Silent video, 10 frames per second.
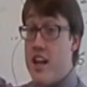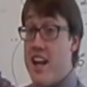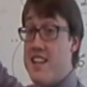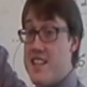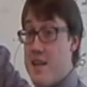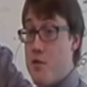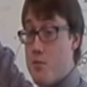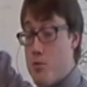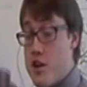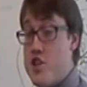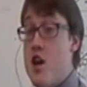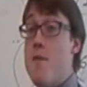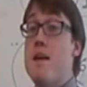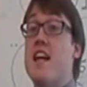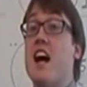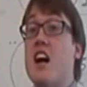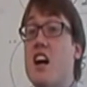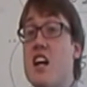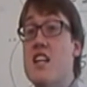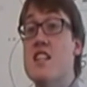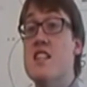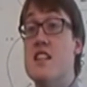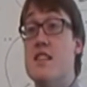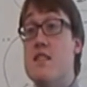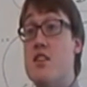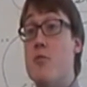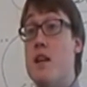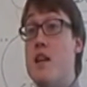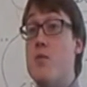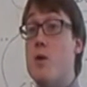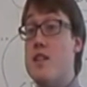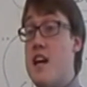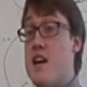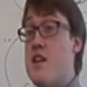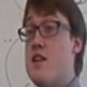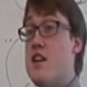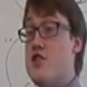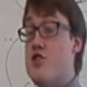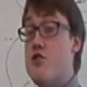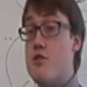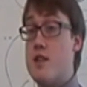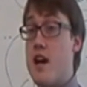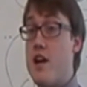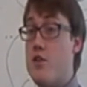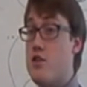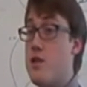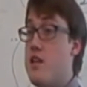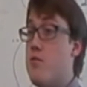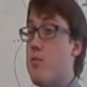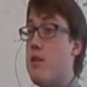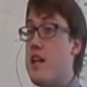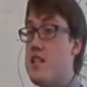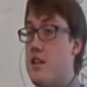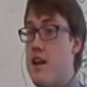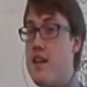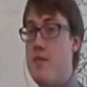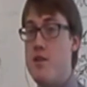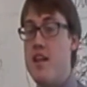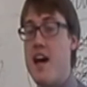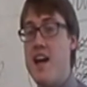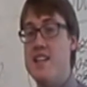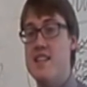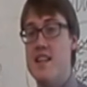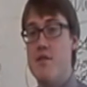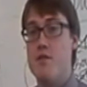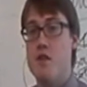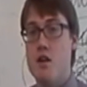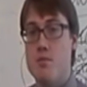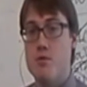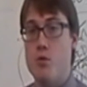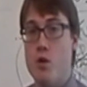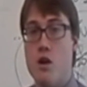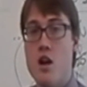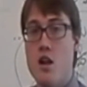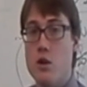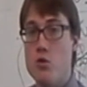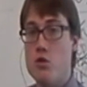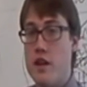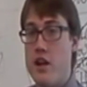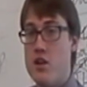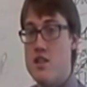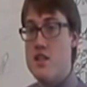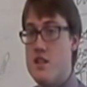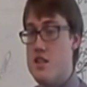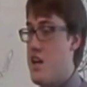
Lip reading: Stamford Bridge, because so many were dead, injured, or tired. So he replaced a lot of them with guys that never fought before, local garrisons.